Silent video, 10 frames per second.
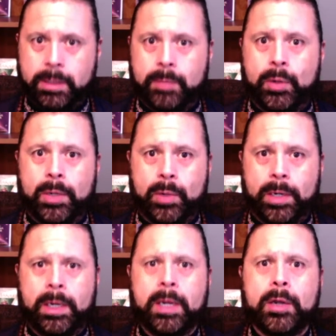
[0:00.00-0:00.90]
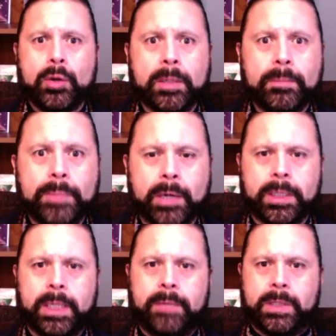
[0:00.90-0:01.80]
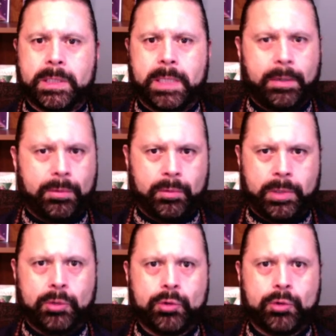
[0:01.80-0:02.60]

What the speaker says: to the point where you can barely even see through it.